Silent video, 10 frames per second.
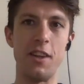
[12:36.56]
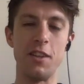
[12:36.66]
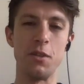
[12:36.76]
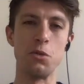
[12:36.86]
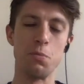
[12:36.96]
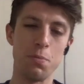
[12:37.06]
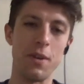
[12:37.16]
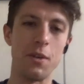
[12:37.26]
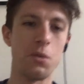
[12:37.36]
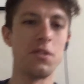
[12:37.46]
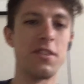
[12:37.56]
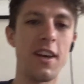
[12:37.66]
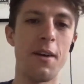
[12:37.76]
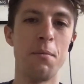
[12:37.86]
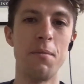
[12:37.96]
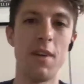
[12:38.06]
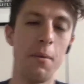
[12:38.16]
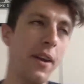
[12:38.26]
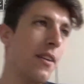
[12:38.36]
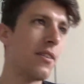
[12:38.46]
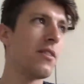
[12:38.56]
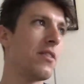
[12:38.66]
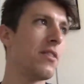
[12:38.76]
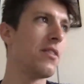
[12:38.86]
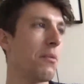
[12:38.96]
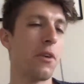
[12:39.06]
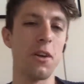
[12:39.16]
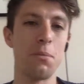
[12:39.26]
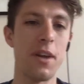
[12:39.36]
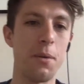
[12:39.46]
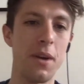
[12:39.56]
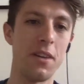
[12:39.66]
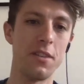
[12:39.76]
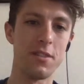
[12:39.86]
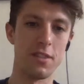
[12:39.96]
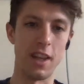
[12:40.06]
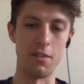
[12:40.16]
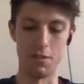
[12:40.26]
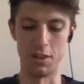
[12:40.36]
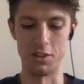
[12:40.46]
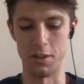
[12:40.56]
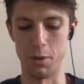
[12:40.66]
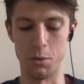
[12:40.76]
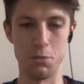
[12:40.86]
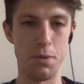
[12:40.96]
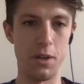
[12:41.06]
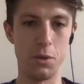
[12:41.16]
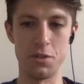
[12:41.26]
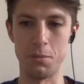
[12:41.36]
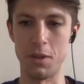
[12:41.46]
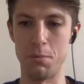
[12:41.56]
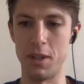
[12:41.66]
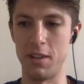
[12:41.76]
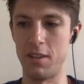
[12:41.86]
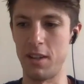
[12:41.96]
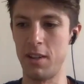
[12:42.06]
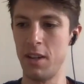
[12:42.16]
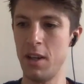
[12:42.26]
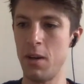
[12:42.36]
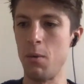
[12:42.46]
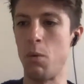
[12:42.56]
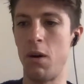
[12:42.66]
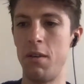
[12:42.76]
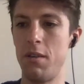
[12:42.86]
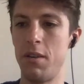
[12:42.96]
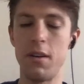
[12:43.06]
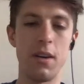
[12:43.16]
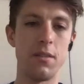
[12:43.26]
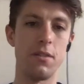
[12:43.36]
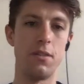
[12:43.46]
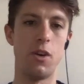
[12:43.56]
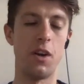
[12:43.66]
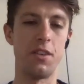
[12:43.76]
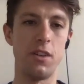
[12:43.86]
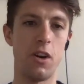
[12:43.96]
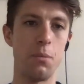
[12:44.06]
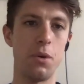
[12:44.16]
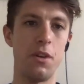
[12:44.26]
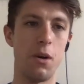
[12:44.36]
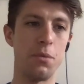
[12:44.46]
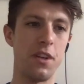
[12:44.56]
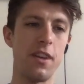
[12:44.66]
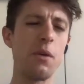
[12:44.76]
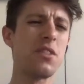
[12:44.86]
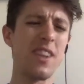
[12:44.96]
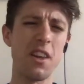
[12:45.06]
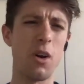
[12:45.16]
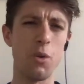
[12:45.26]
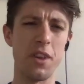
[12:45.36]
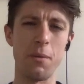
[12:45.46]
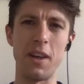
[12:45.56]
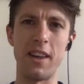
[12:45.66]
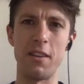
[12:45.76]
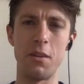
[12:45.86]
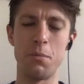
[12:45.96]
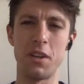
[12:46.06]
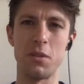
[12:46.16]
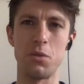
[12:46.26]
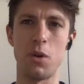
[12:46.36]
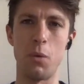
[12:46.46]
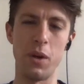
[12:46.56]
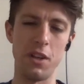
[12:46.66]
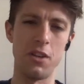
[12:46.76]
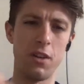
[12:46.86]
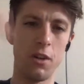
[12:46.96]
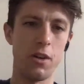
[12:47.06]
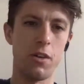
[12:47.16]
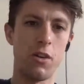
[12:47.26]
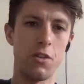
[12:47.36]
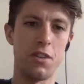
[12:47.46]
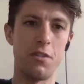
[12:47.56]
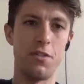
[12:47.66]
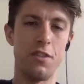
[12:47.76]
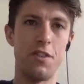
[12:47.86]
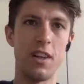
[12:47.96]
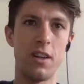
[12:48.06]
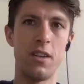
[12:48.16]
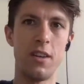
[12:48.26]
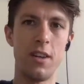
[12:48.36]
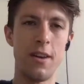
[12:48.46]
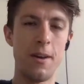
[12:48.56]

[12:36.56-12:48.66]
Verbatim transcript: and they, it was it was. Um, I mean, sure, I'm not going to complain about the state of the village. I thought it was pretty awesome compared to what 99.9%. That was another whole thing about that Olympics. It was quite weird. You know, you're looking across at a favela